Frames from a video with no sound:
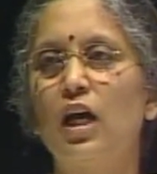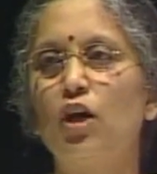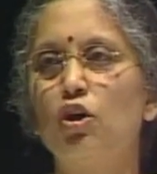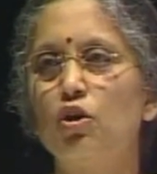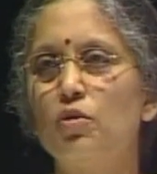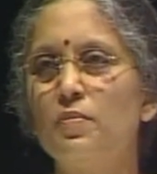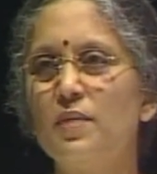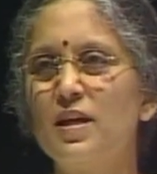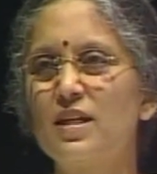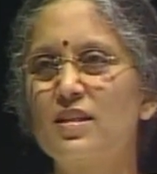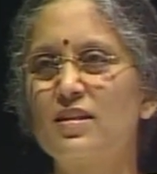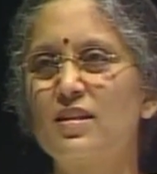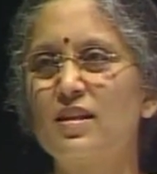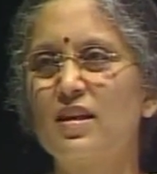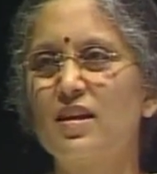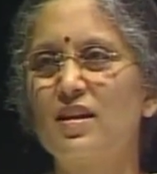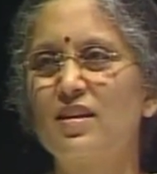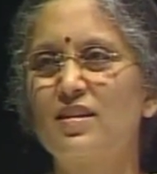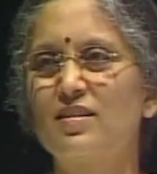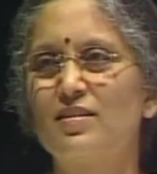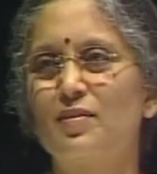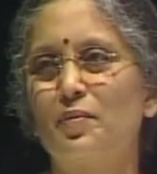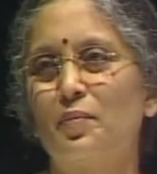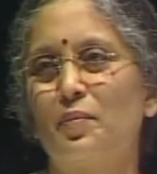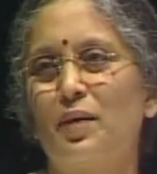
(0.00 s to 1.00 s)
Now you may
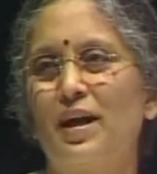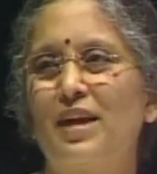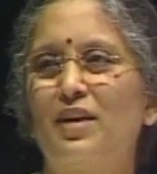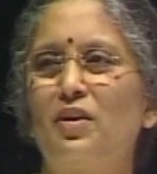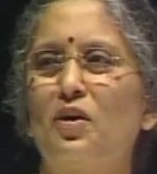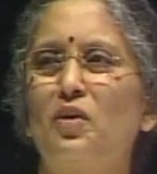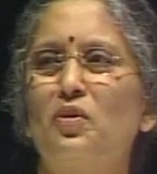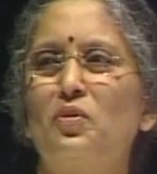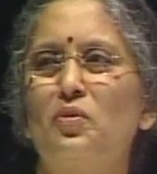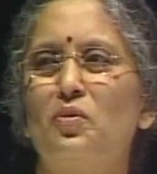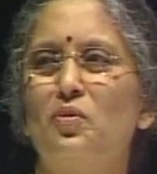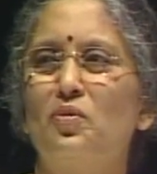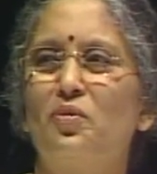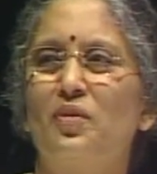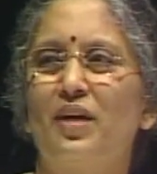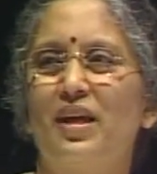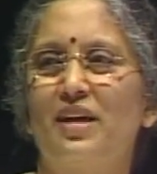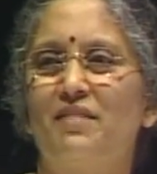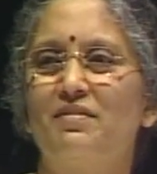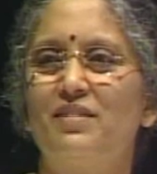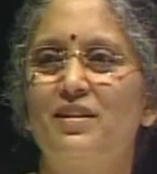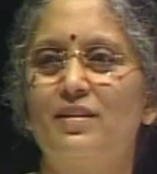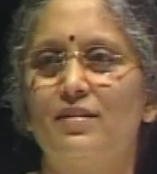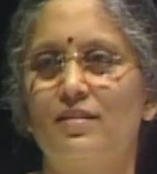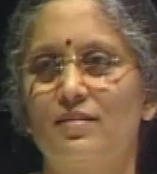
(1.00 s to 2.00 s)
say, why not go to
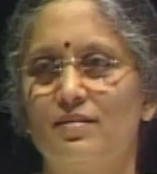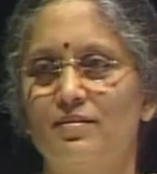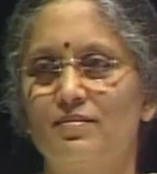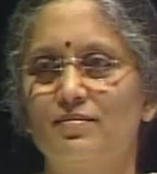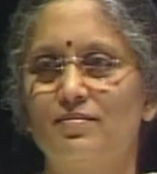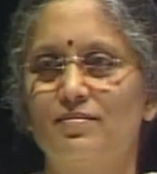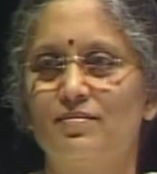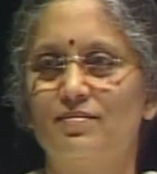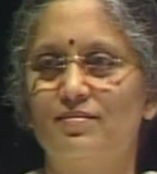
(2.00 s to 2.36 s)
heaven?